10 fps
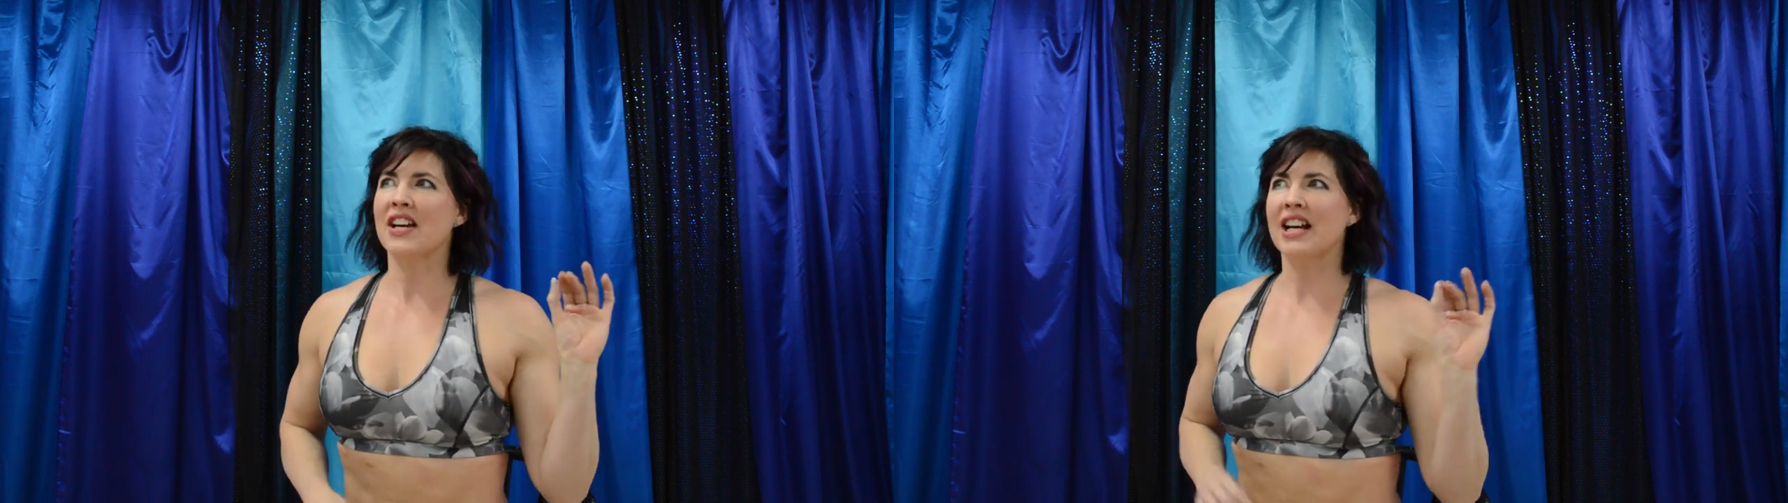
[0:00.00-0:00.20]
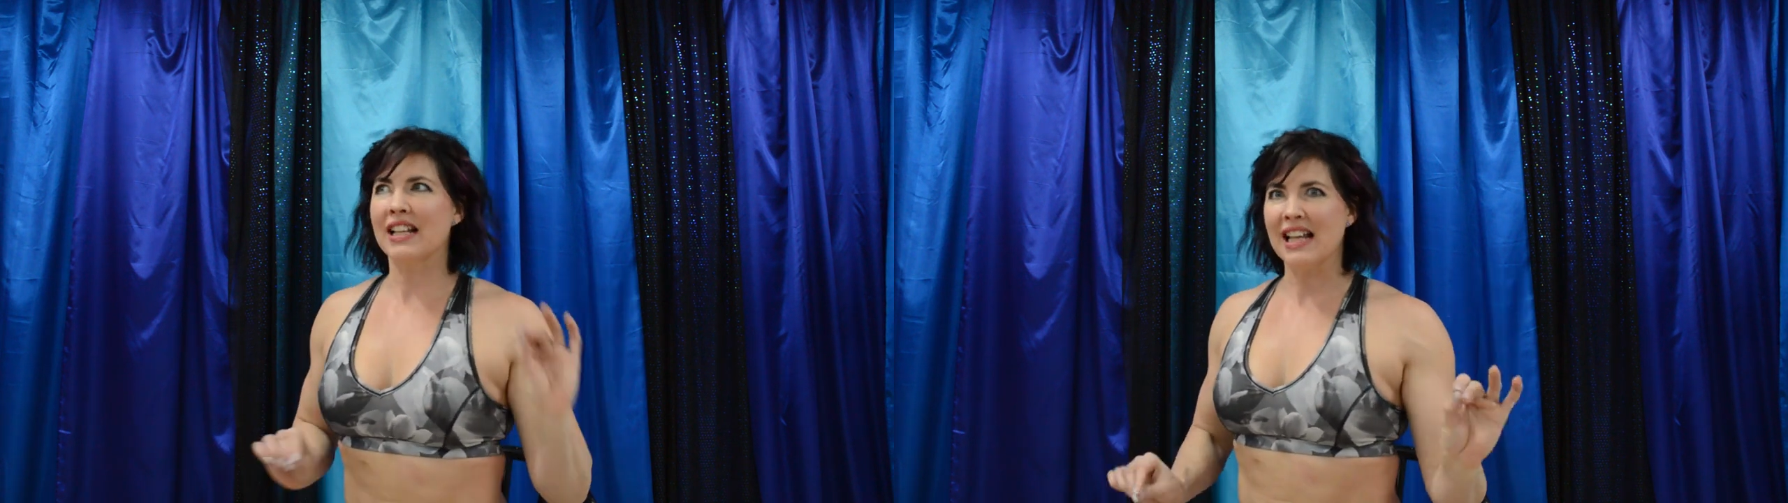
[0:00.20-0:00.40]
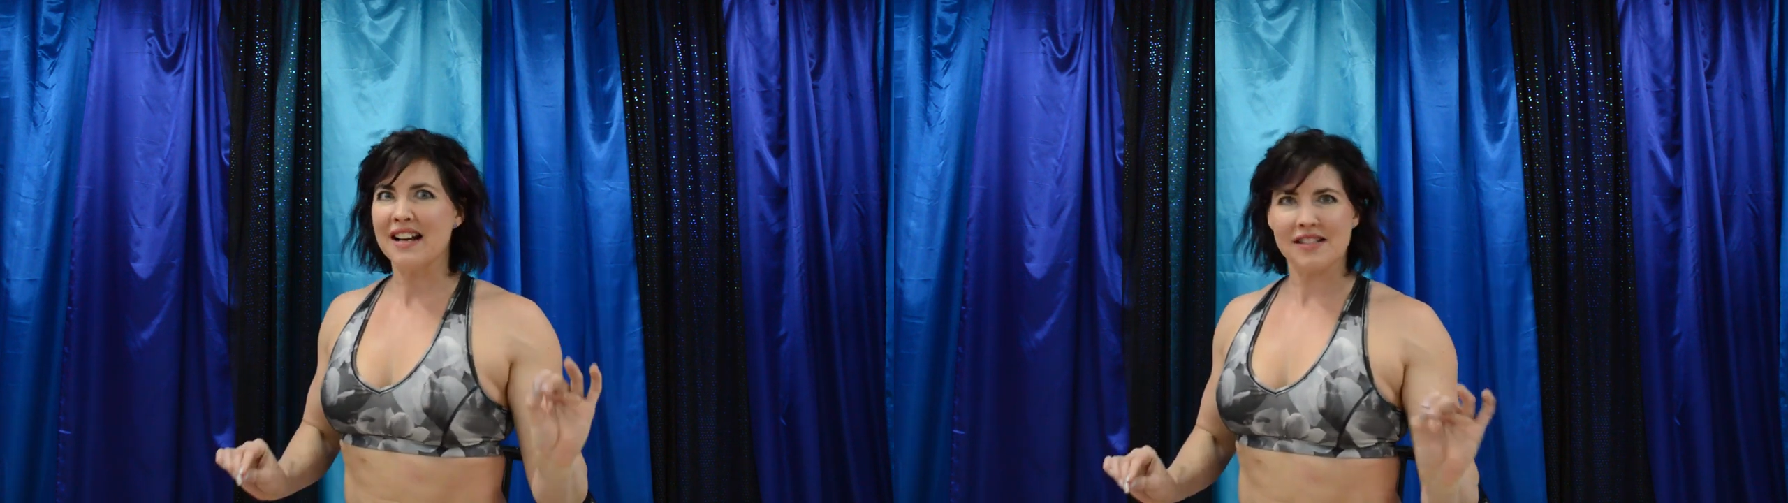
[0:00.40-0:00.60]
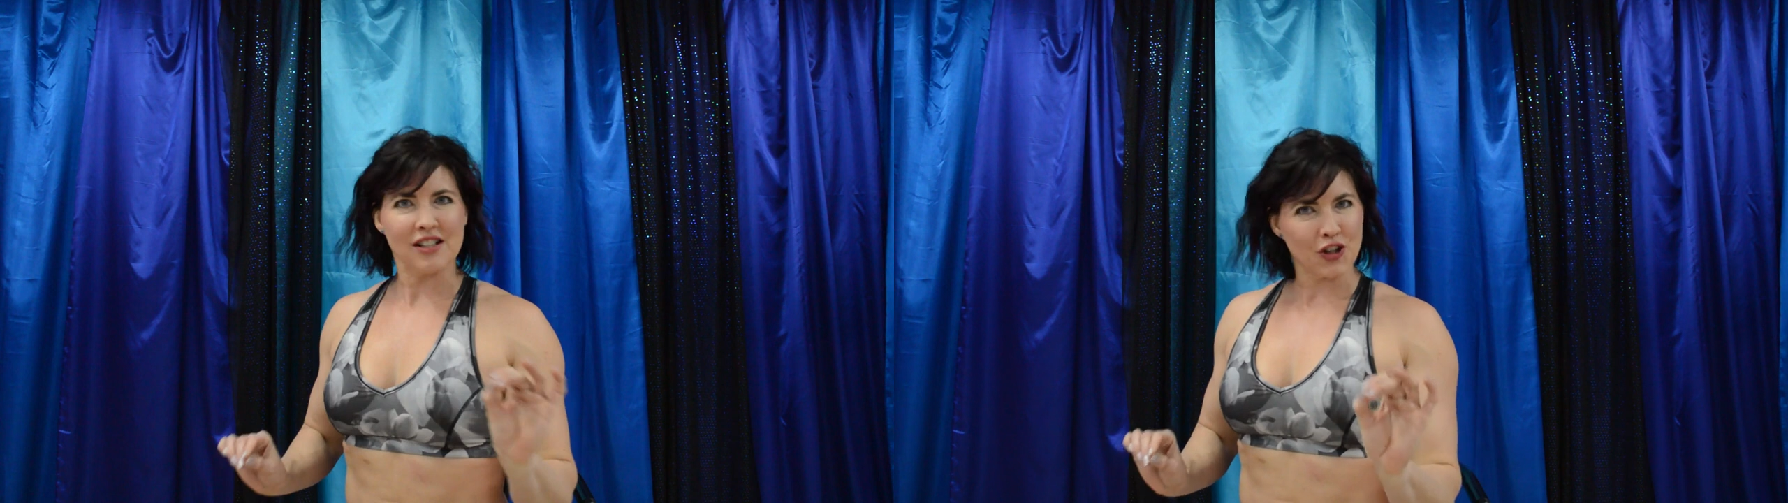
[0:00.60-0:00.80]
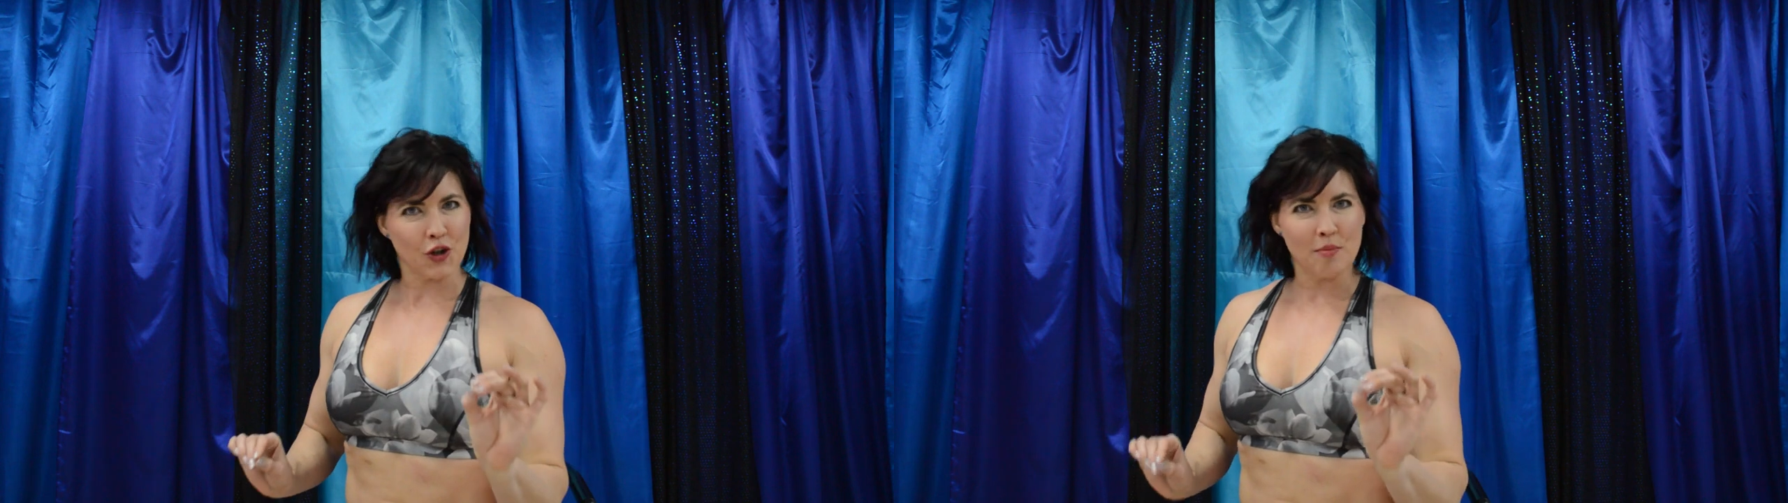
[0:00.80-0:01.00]
the
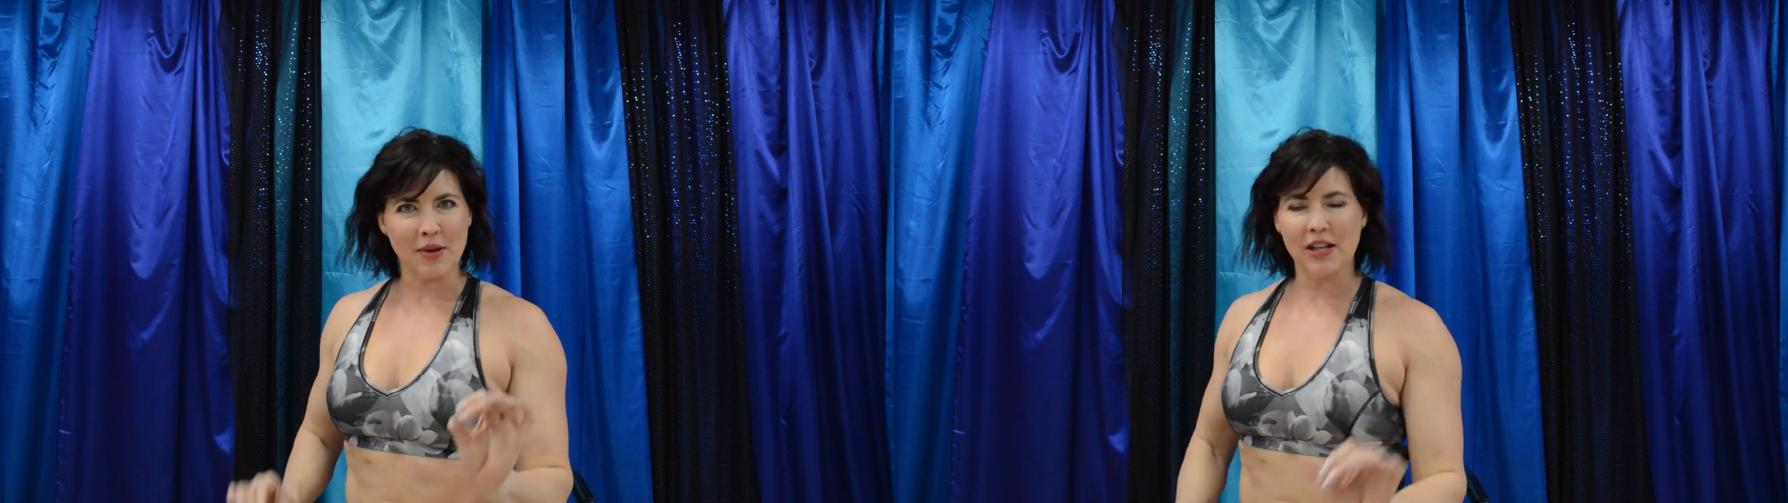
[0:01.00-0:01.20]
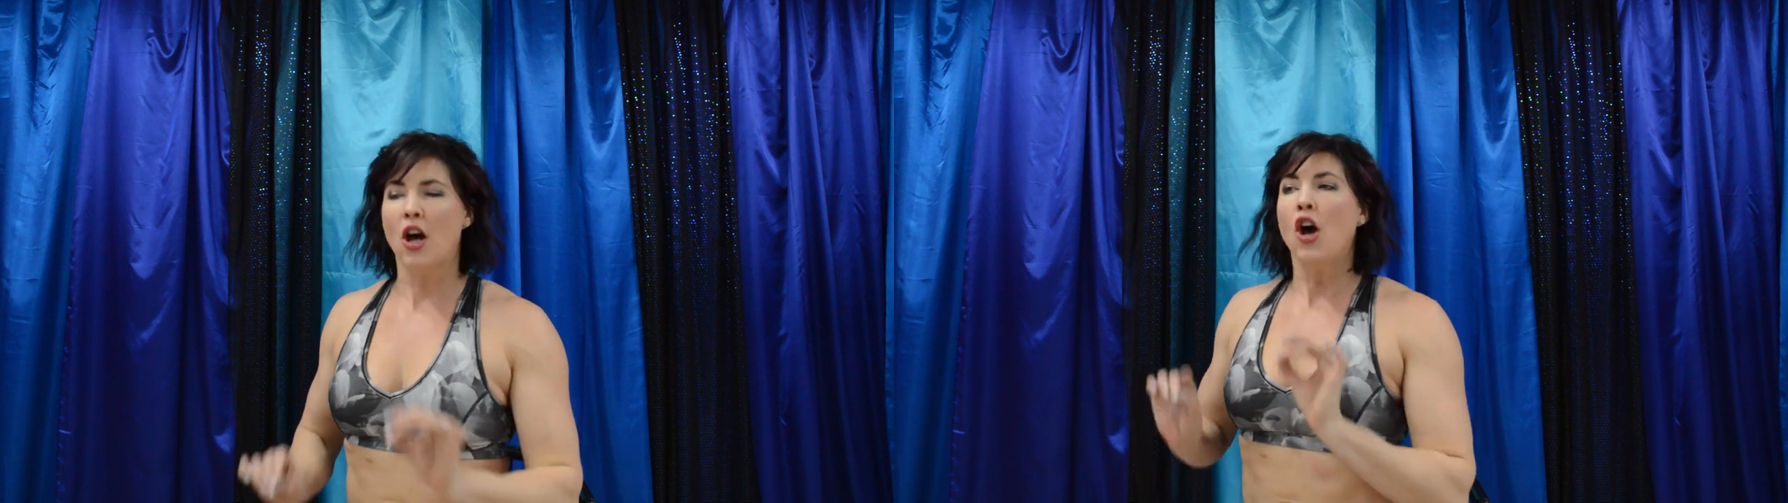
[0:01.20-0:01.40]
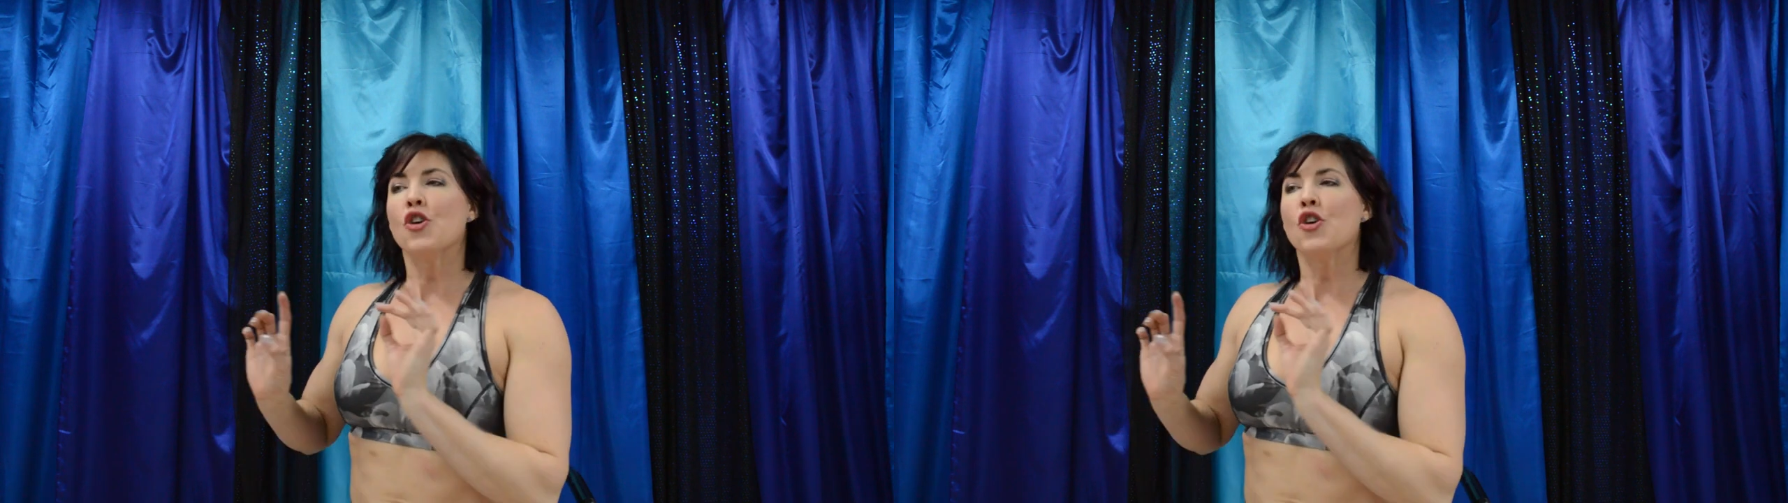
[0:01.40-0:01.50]
classic Cupid,